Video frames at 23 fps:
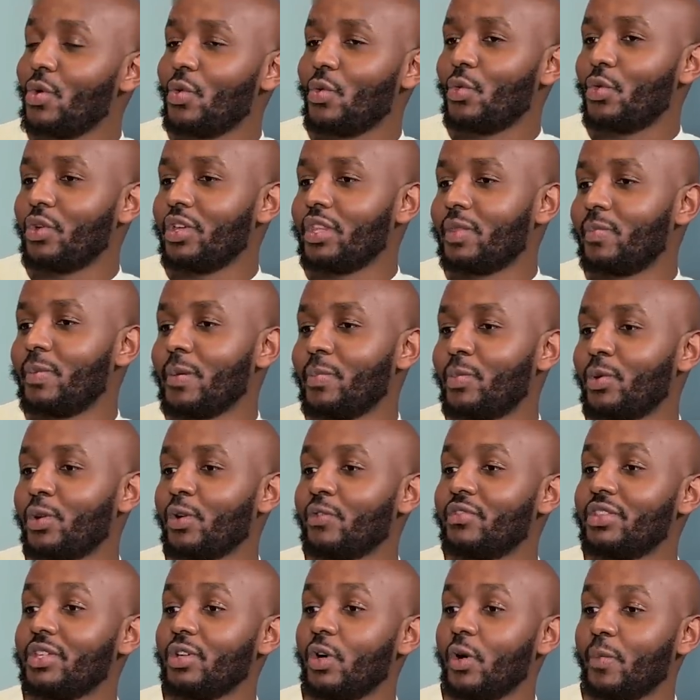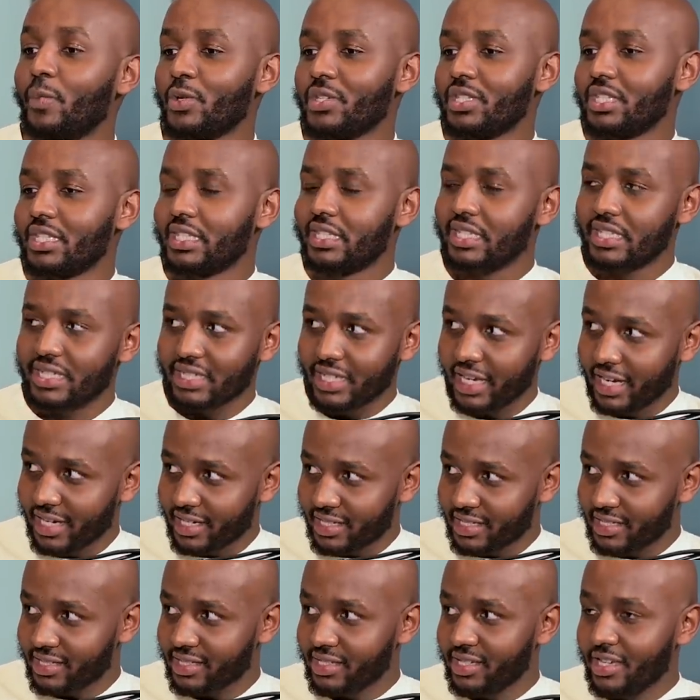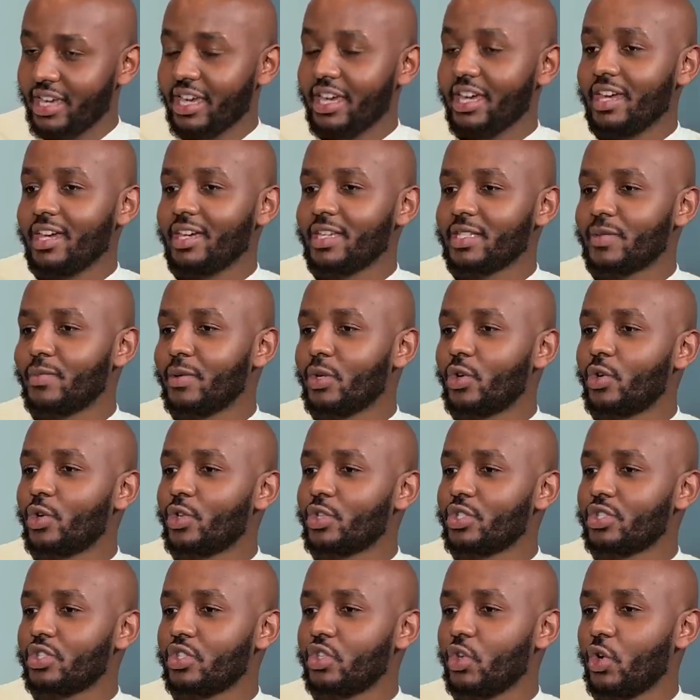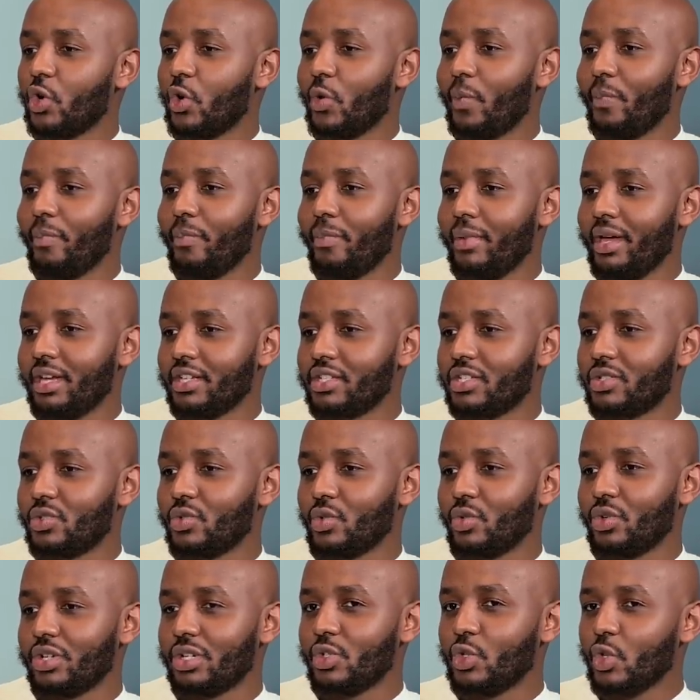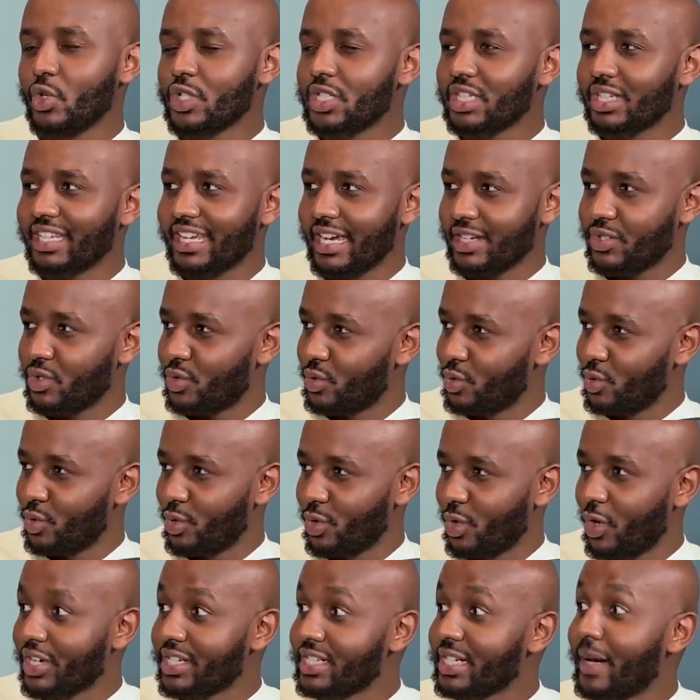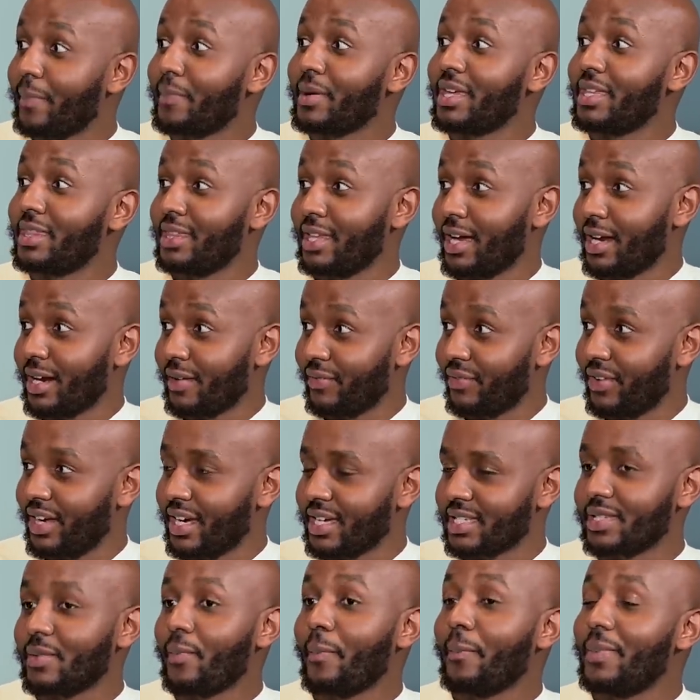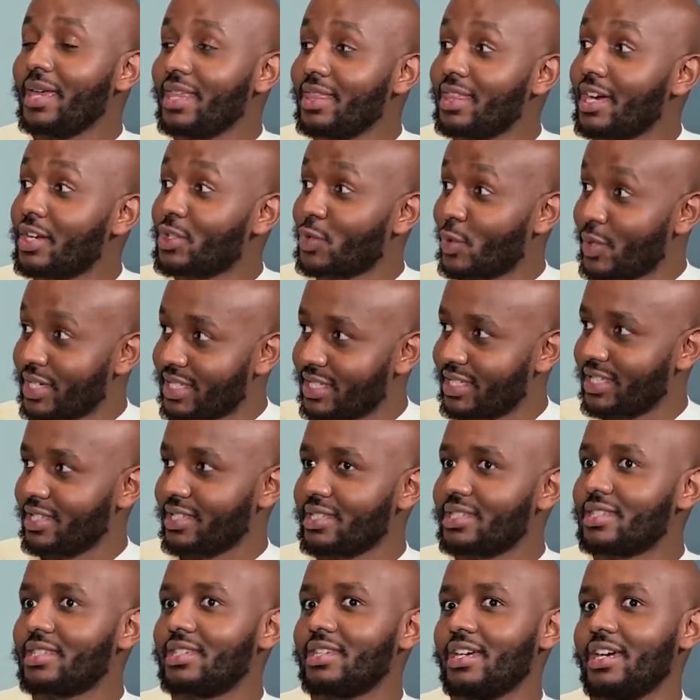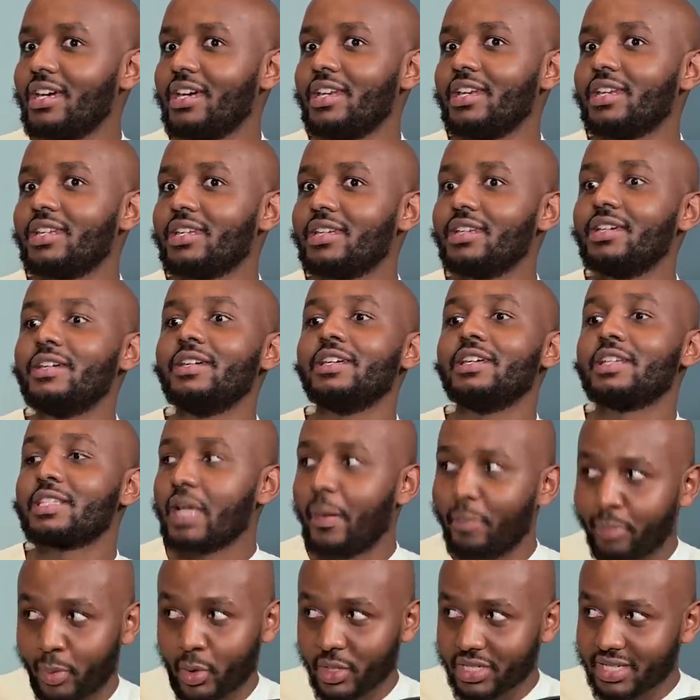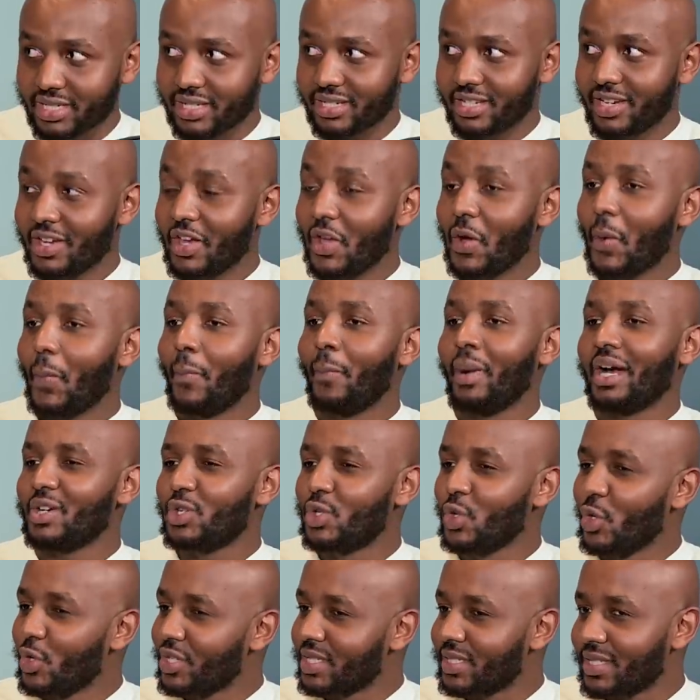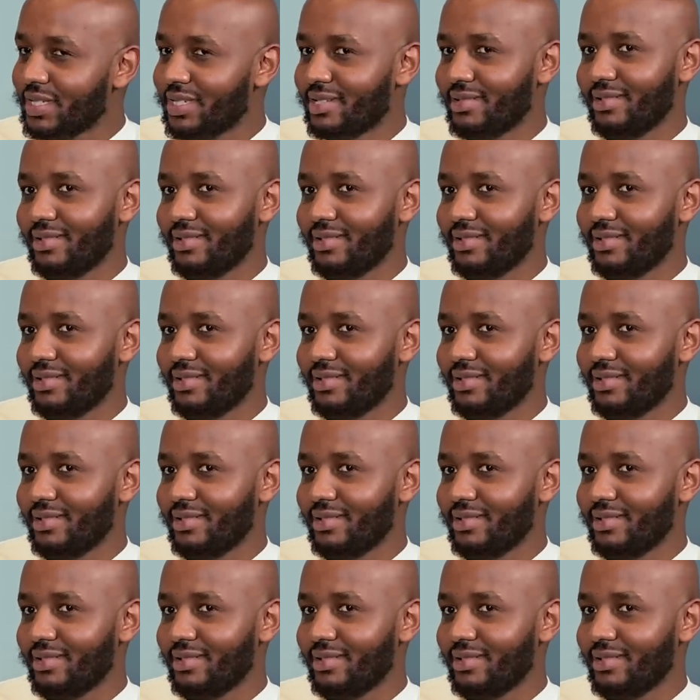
with people of the opposite sex is because you're meant to don't get too caught up in their affairs. Be there to assist and support, but don't.